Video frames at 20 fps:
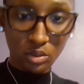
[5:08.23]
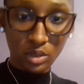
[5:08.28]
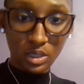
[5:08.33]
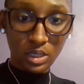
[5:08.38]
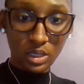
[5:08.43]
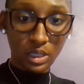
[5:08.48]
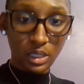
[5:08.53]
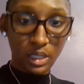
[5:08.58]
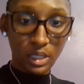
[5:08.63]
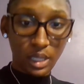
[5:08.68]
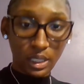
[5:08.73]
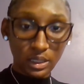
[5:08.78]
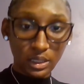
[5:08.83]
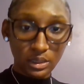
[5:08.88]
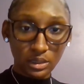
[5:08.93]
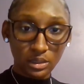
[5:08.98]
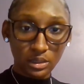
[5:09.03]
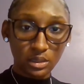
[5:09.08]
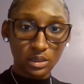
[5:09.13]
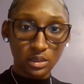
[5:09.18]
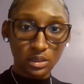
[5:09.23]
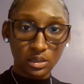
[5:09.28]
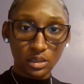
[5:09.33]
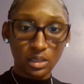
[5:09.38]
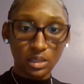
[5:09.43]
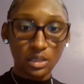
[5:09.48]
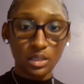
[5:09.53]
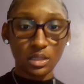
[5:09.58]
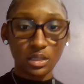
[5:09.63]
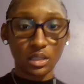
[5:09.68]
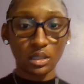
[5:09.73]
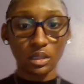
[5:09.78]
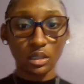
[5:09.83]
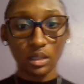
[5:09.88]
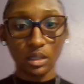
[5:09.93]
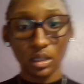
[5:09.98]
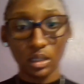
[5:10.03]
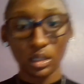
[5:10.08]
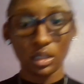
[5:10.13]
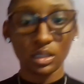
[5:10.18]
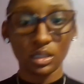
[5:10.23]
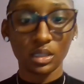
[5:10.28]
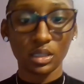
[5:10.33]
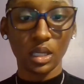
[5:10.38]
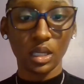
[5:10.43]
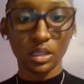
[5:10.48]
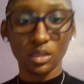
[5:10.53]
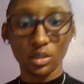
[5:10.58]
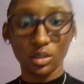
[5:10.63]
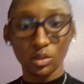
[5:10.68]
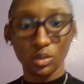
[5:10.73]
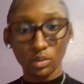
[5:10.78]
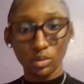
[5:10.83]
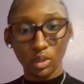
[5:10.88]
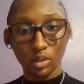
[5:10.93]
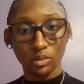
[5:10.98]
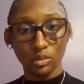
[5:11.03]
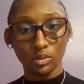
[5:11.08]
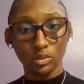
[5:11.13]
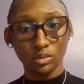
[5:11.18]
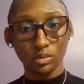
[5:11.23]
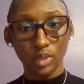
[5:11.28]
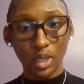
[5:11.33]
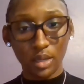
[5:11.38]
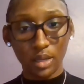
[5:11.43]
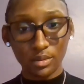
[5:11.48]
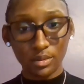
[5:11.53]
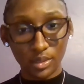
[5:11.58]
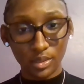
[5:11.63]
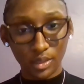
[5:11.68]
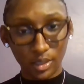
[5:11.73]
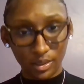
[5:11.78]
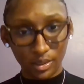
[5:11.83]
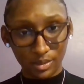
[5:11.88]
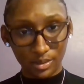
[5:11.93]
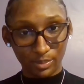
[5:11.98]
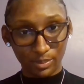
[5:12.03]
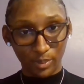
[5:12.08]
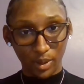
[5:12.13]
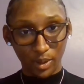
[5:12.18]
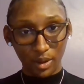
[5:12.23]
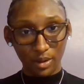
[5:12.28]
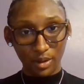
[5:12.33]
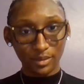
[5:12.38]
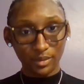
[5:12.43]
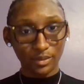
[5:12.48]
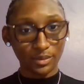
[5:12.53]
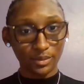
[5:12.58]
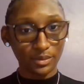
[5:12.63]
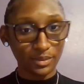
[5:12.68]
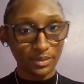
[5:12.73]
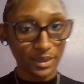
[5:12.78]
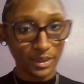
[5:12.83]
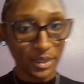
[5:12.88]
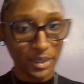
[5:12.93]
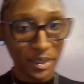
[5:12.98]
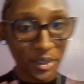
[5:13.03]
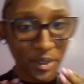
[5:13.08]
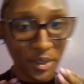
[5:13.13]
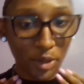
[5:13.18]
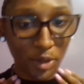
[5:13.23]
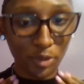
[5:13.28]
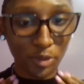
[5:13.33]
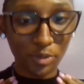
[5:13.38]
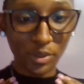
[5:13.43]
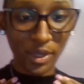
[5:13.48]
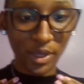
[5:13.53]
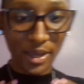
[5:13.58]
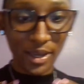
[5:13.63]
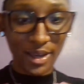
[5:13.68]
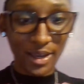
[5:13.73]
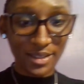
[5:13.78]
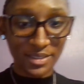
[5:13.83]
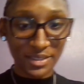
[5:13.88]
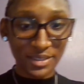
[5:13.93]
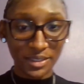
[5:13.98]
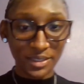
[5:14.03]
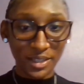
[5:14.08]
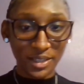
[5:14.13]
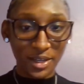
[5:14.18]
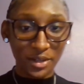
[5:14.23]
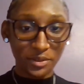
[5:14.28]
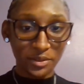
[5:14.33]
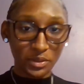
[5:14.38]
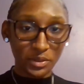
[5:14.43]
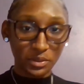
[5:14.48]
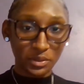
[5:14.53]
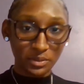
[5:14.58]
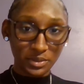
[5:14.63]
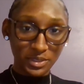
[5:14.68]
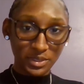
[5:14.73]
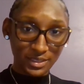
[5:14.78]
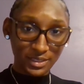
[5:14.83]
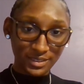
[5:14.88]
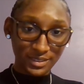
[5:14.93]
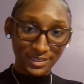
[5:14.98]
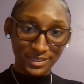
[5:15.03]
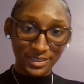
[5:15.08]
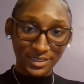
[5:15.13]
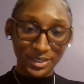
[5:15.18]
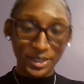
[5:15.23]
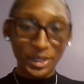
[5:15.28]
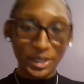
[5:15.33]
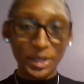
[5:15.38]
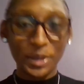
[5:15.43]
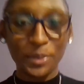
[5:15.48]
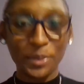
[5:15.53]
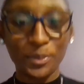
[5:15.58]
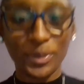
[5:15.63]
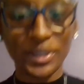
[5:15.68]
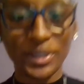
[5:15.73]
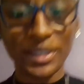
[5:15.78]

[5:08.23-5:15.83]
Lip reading: It's a nice, decent length. It's not too long. Oh, y'all see that sparkle? Okay, I see y'all, Gucci. But